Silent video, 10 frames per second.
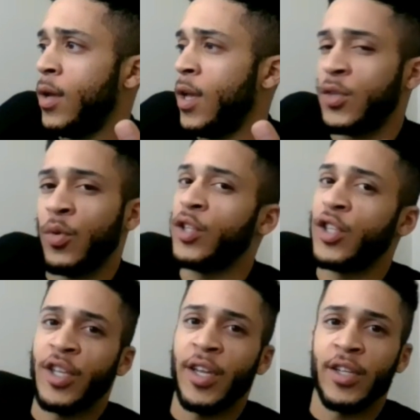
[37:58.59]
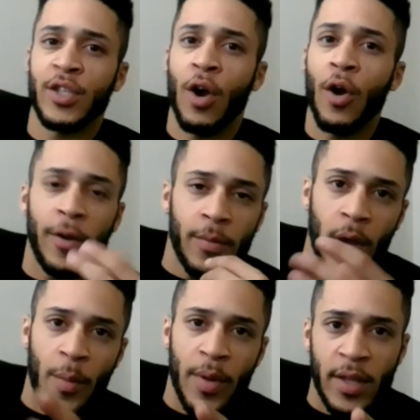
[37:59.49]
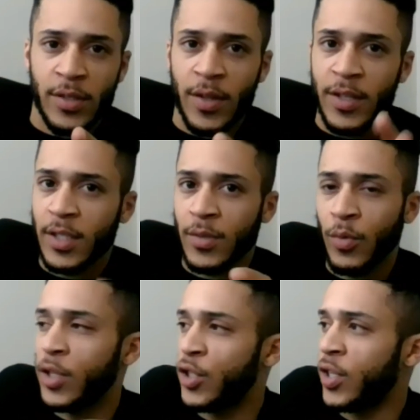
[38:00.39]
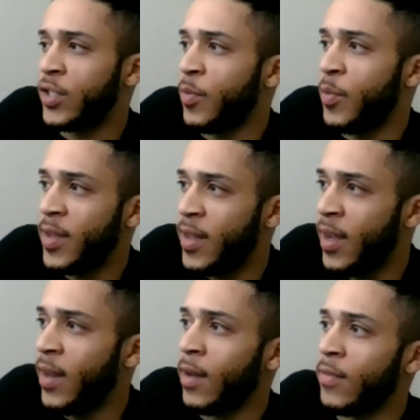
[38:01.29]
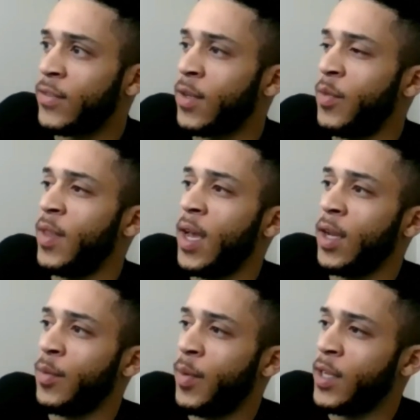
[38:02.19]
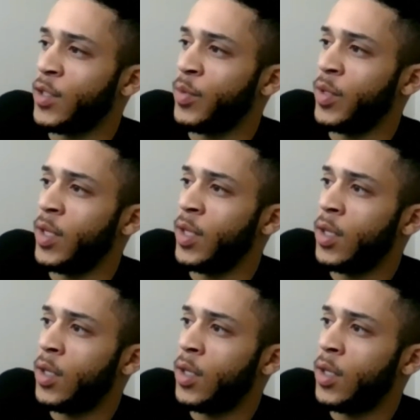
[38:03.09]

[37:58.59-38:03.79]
it's really just getting started. I mean, it's yeah. this is really just the beginning of something that could possibly